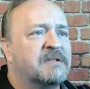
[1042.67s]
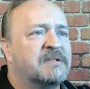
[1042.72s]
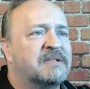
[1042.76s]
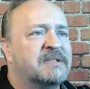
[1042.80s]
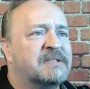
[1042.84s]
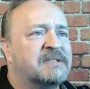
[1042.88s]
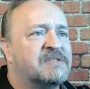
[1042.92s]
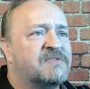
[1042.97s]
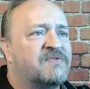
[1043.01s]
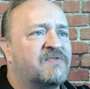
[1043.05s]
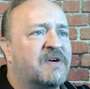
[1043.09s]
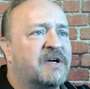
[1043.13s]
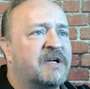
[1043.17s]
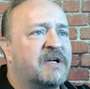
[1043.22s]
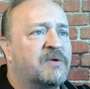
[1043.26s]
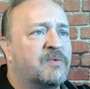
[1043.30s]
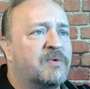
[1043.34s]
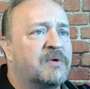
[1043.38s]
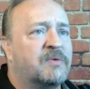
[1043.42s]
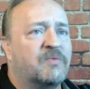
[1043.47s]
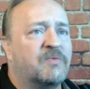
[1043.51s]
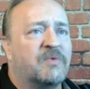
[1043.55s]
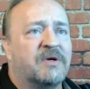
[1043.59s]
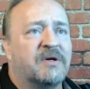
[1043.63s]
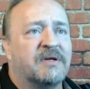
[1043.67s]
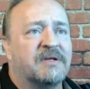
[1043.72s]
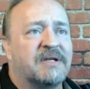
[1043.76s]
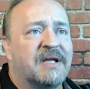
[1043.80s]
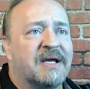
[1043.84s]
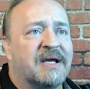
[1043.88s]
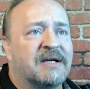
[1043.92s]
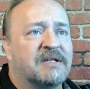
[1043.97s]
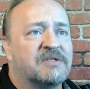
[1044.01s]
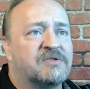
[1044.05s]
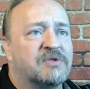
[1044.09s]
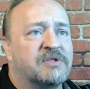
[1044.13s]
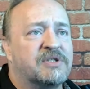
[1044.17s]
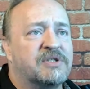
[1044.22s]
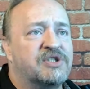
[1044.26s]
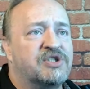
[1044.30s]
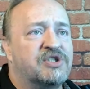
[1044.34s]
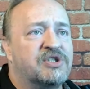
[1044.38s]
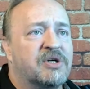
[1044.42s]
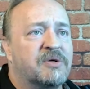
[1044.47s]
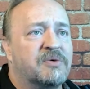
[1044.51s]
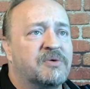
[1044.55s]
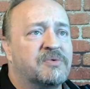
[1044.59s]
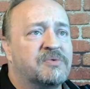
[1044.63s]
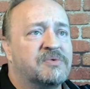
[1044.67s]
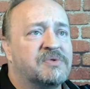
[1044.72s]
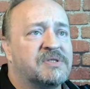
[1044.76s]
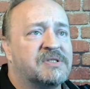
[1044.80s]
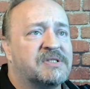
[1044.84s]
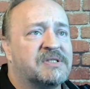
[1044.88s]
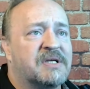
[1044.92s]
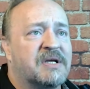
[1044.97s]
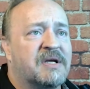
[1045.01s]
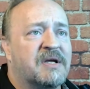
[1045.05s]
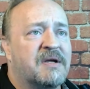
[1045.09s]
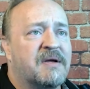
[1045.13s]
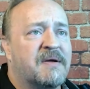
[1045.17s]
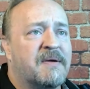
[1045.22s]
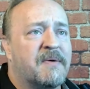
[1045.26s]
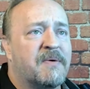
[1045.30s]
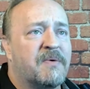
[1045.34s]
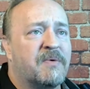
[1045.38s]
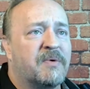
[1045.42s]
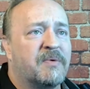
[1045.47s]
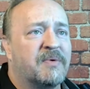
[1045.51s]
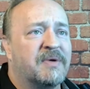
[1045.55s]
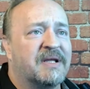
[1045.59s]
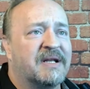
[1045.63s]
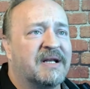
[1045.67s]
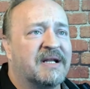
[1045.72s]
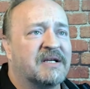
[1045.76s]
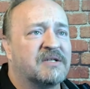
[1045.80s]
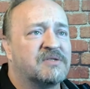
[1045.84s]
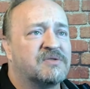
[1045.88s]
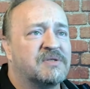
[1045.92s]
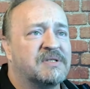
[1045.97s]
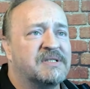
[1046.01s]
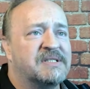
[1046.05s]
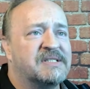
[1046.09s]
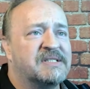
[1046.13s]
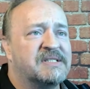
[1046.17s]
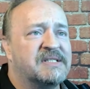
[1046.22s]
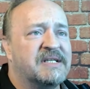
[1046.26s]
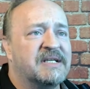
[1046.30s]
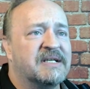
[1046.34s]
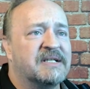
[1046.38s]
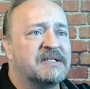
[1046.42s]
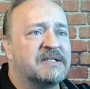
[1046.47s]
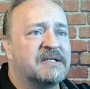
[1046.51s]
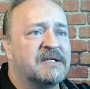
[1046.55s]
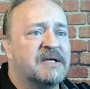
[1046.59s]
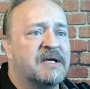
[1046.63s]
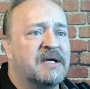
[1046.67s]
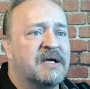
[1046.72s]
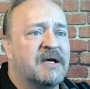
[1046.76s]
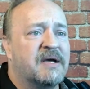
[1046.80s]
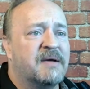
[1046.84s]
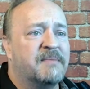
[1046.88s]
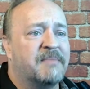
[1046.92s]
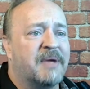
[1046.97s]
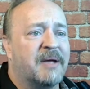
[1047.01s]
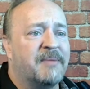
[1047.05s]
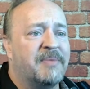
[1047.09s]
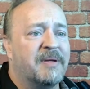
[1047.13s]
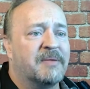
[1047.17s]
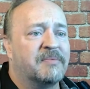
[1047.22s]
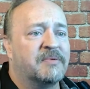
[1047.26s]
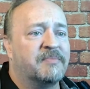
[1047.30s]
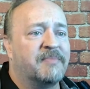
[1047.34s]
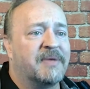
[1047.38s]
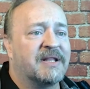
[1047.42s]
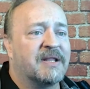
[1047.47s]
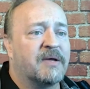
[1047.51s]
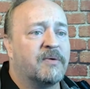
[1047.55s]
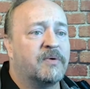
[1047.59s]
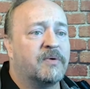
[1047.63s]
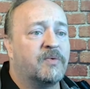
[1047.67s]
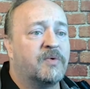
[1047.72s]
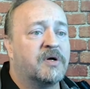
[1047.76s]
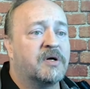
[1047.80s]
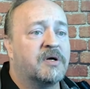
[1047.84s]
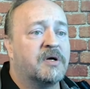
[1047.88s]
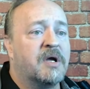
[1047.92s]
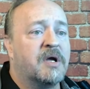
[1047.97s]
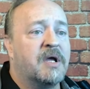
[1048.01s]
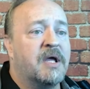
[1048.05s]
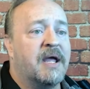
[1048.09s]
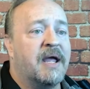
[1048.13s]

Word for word: Let's find one where it actually shows, where we can actually see it. Might be able to make that one work.